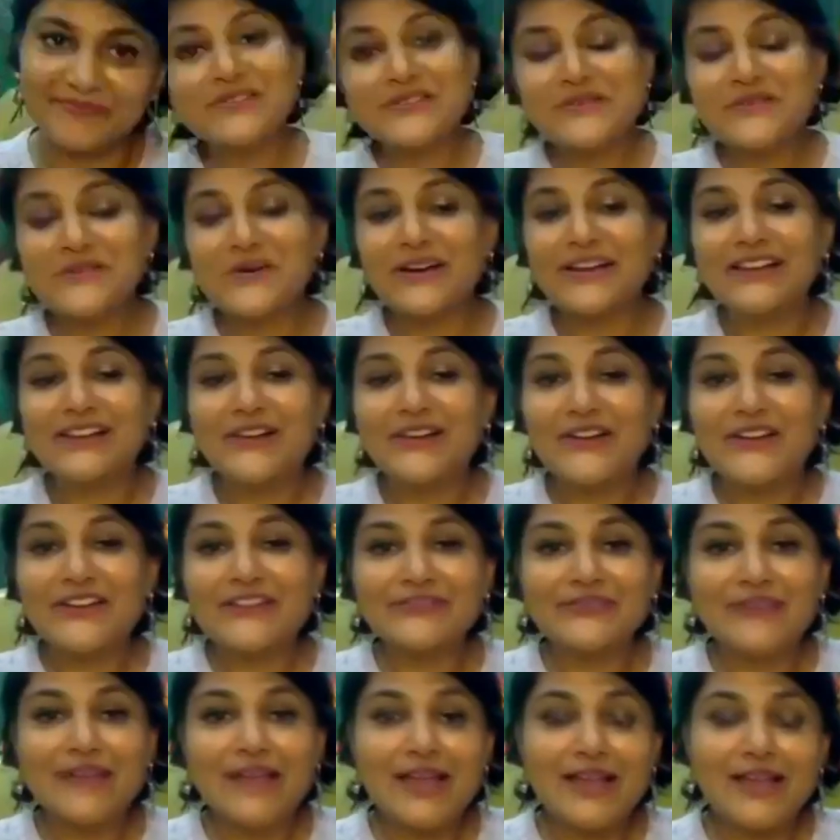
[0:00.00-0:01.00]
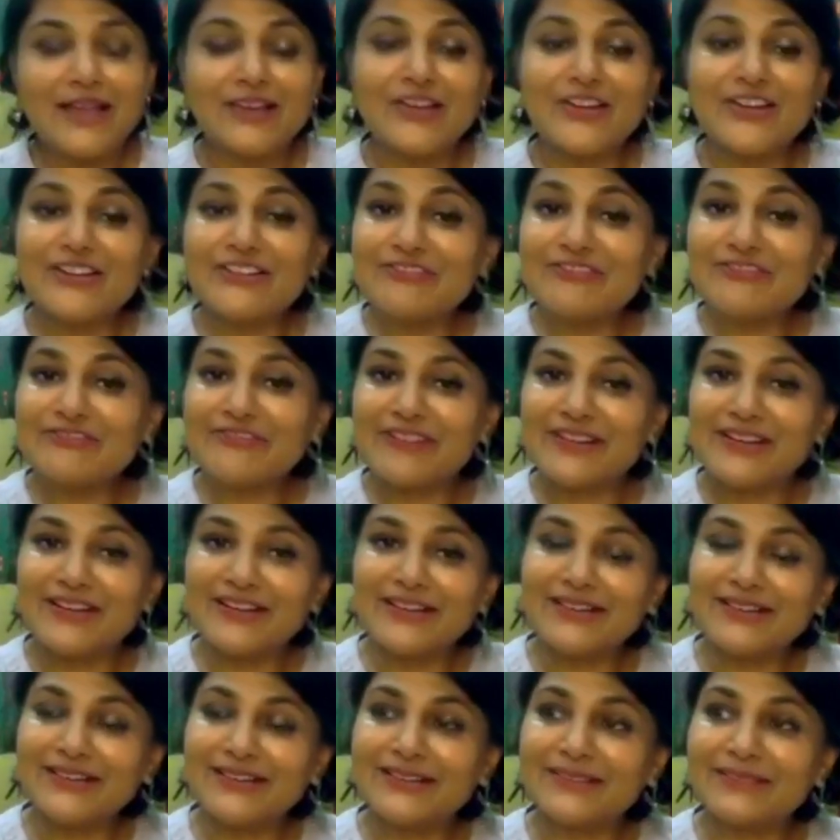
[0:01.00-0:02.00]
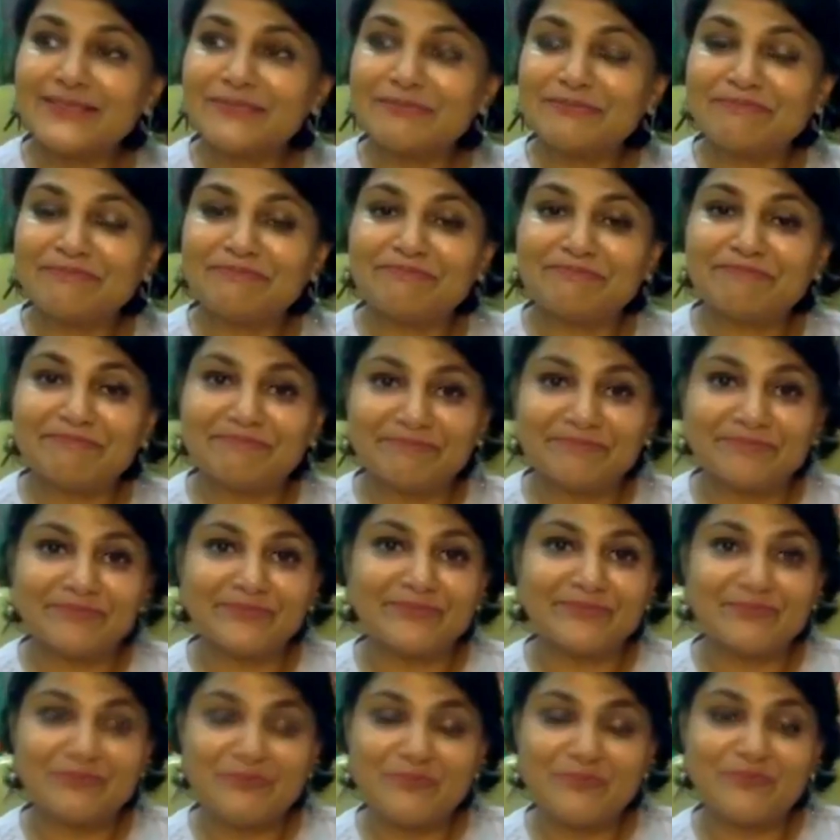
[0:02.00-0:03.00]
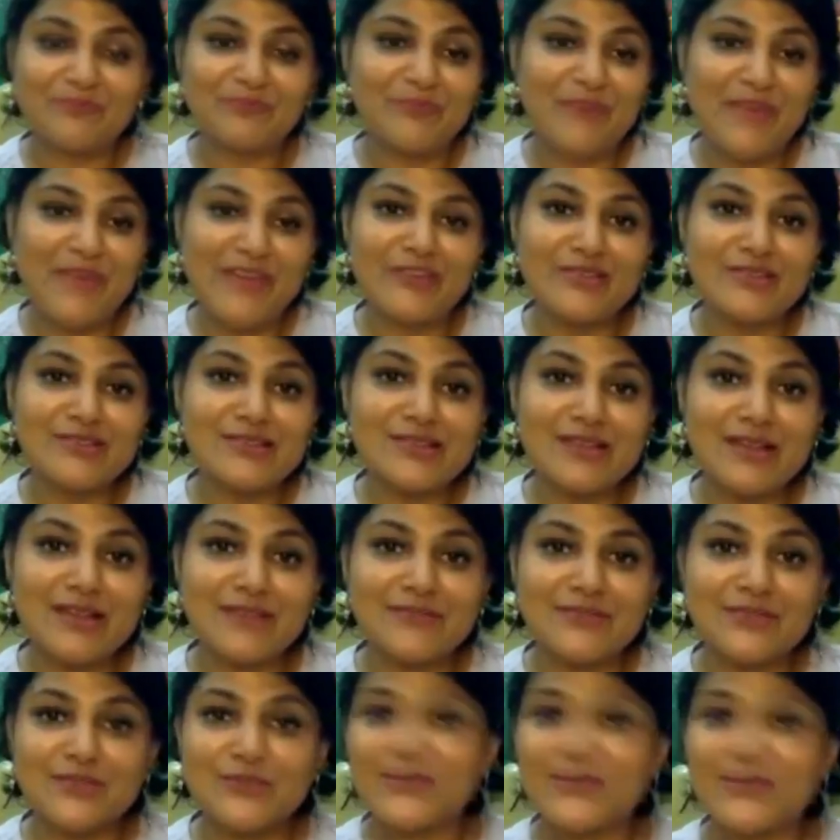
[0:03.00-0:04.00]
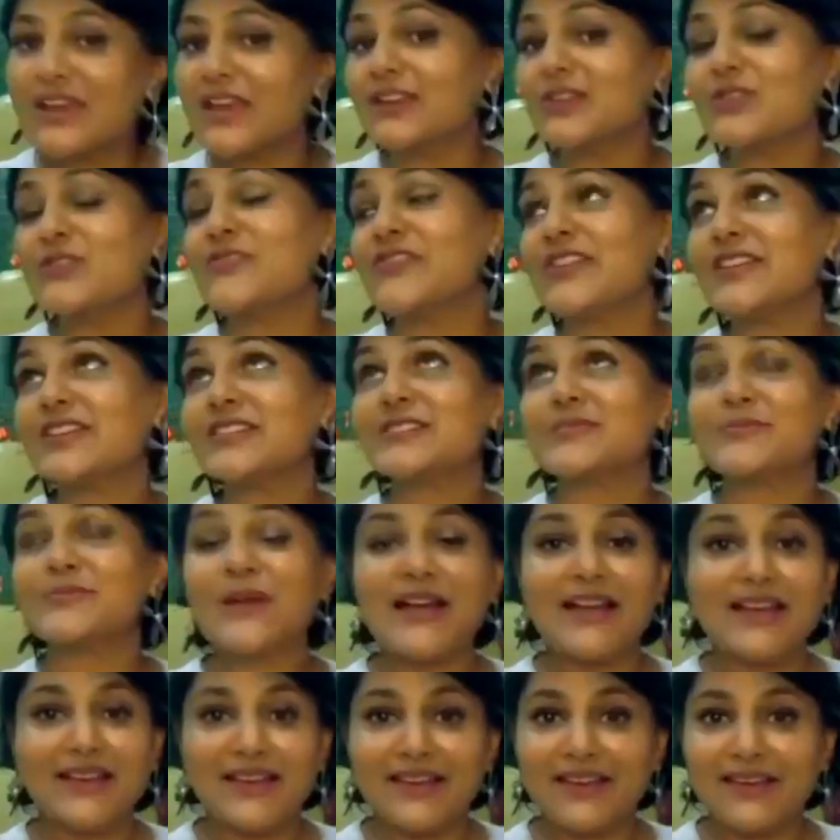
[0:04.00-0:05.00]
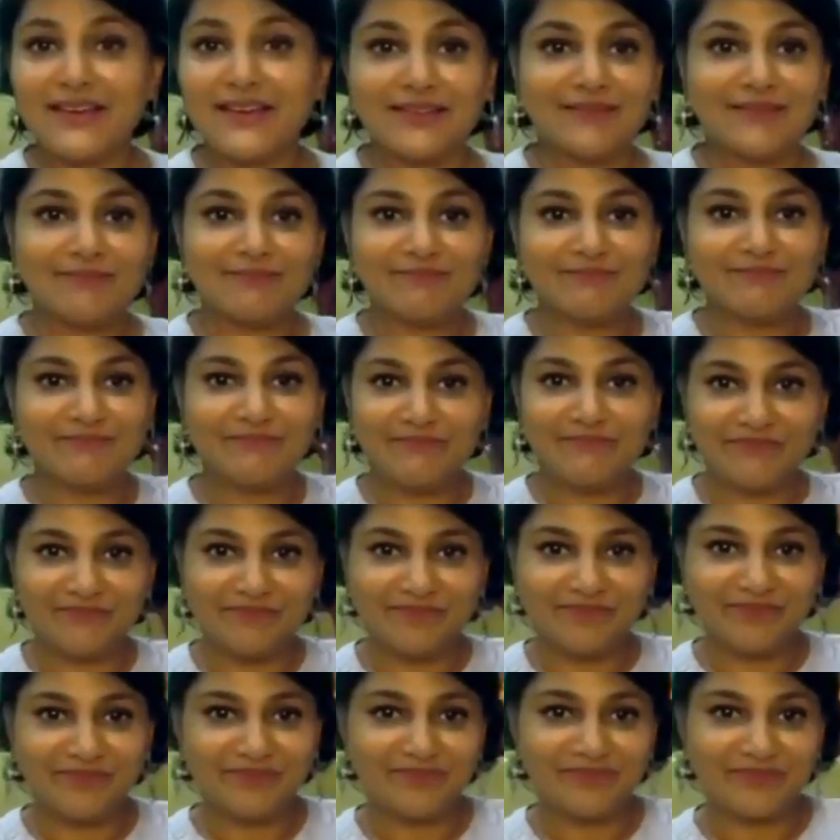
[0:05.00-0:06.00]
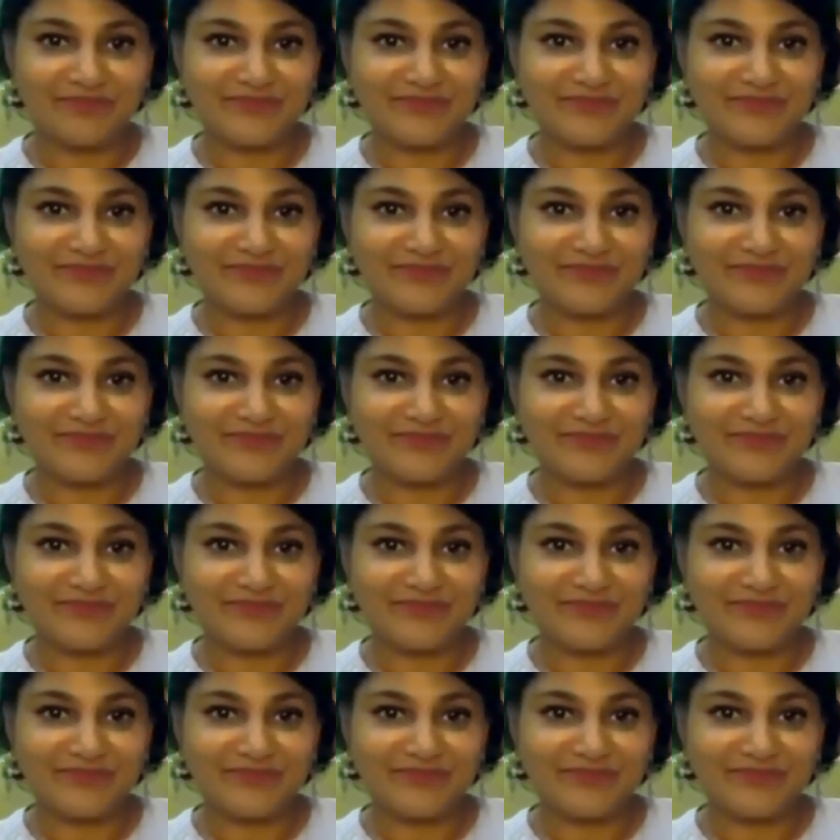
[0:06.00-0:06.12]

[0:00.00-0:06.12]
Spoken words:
so a lot of parents come to me, can you fix my uh,